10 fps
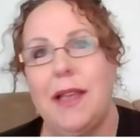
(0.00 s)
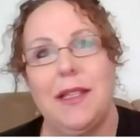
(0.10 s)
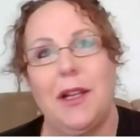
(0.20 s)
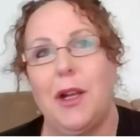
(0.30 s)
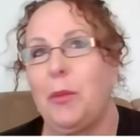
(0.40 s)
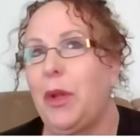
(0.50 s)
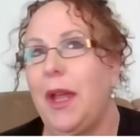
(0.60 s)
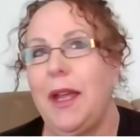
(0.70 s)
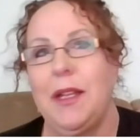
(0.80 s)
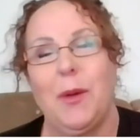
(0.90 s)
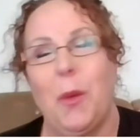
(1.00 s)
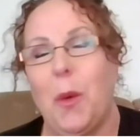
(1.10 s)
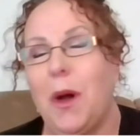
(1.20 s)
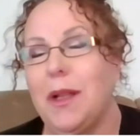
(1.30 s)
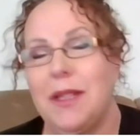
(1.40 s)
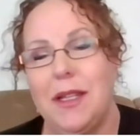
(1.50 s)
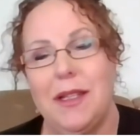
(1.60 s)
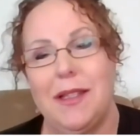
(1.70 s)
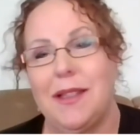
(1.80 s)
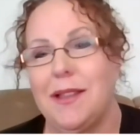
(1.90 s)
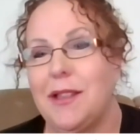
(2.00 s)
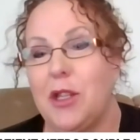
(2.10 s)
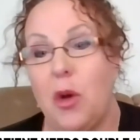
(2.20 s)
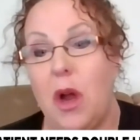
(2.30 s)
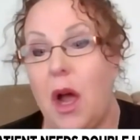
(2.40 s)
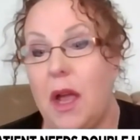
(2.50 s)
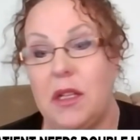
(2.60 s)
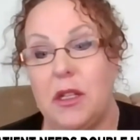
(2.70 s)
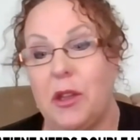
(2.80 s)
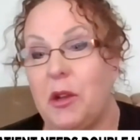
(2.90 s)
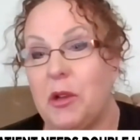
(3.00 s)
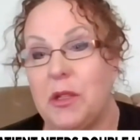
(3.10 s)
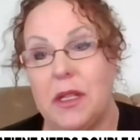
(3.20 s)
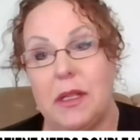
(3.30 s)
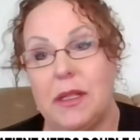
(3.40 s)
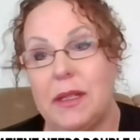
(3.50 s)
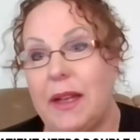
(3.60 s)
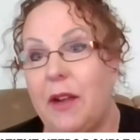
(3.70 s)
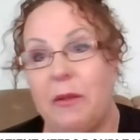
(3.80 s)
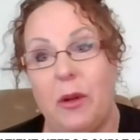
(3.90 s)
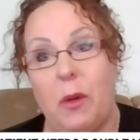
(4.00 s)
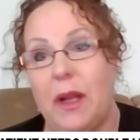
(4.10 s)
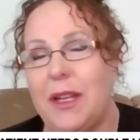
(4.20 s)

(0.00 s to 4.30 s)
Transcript: hasn't complained once. He's so kind to the nurses and everyone.